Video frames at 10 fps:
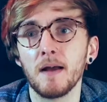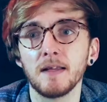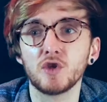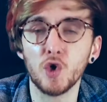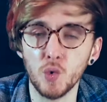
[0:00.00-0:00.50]

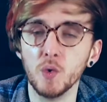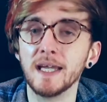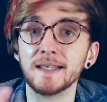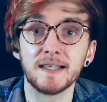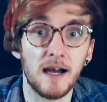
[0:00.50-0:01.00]
tool
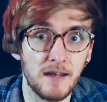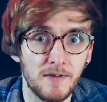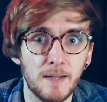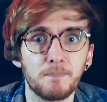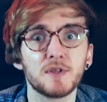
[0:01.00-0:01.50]
inside
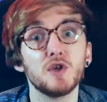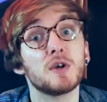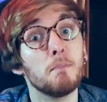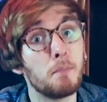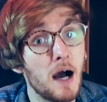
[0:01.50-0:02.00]
of it. So you
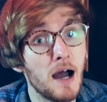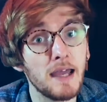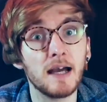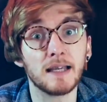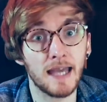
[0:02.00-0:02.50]
can
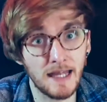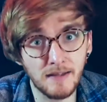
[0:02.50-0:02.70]
buy, again,